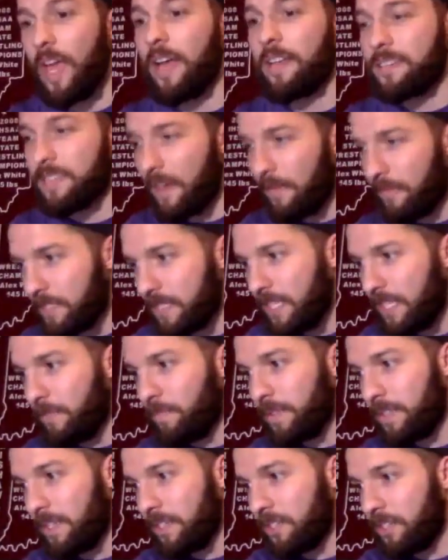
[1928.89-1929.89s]
yeah,
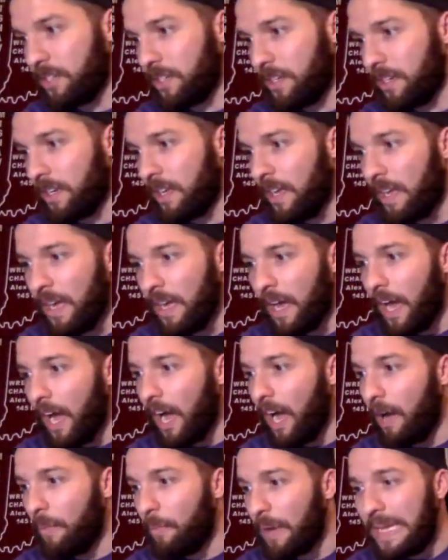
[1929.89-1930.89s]
17th position.
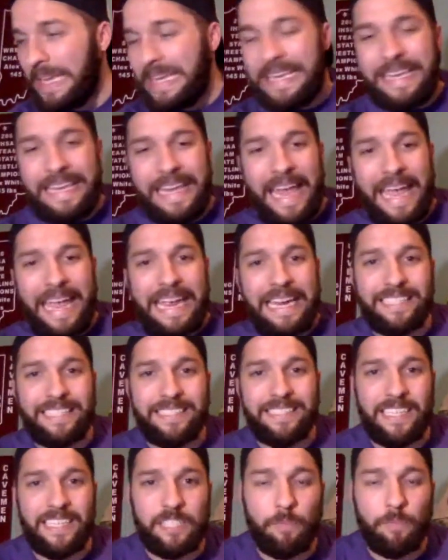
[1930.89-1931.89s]
But he gained
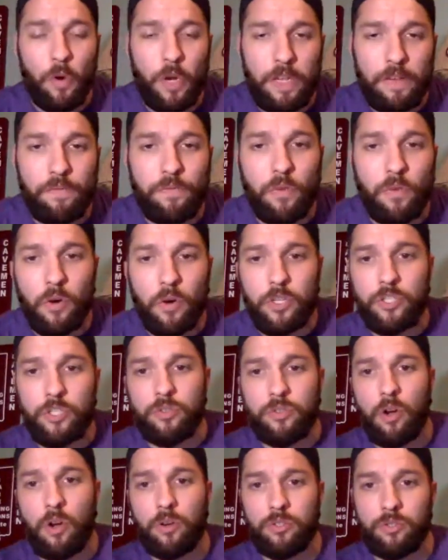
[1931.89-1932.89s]
6.4
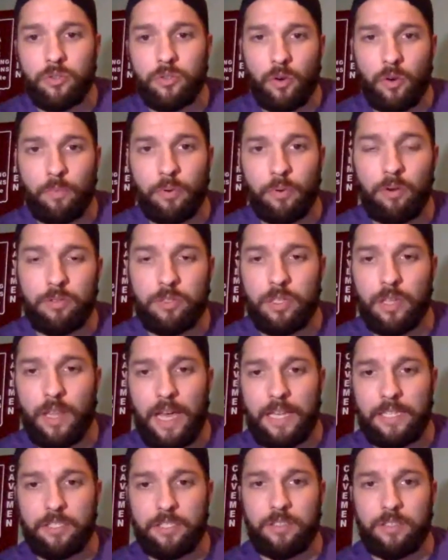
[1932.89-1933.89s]
strokes through approach
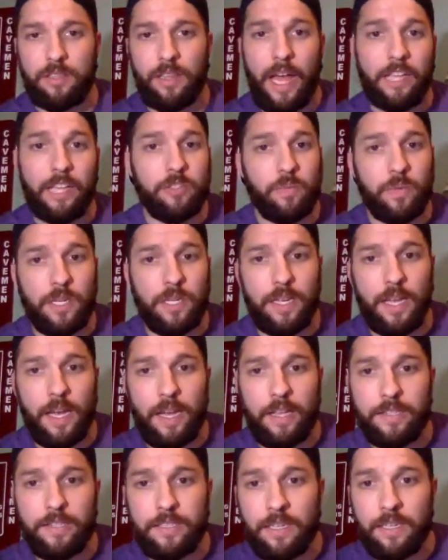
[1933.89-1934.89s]
last week,
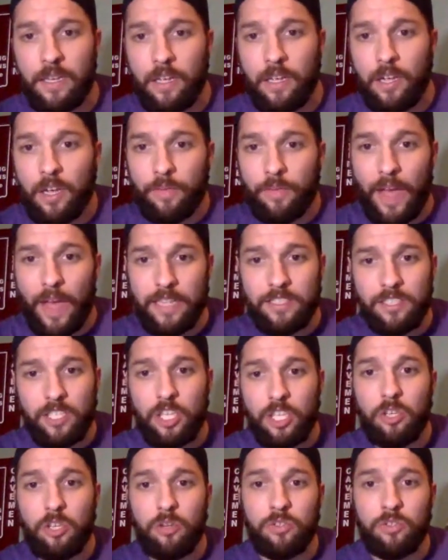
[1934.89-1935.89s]
guys. That's a
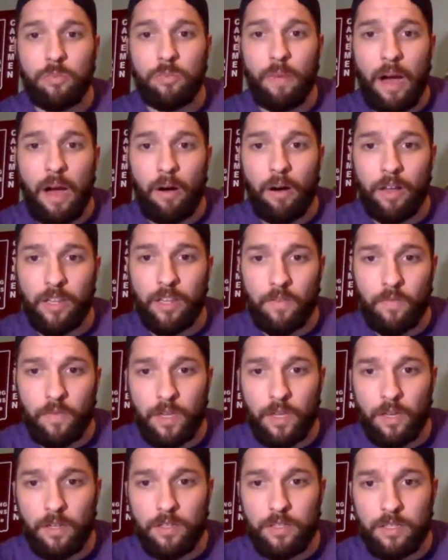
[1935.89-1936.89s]
huge amount on the
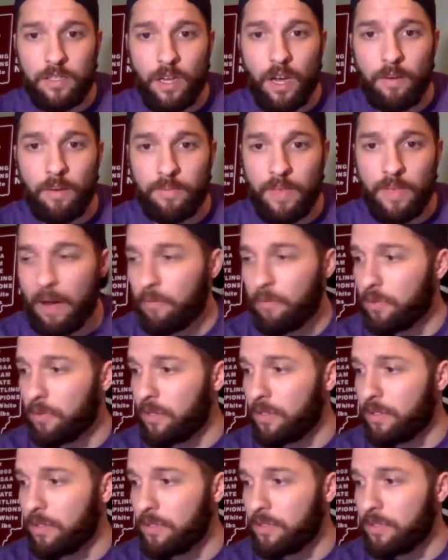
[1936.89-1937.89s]
field. That
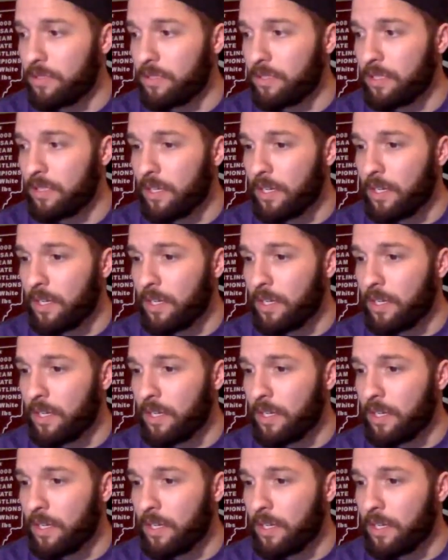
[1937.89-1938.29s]
was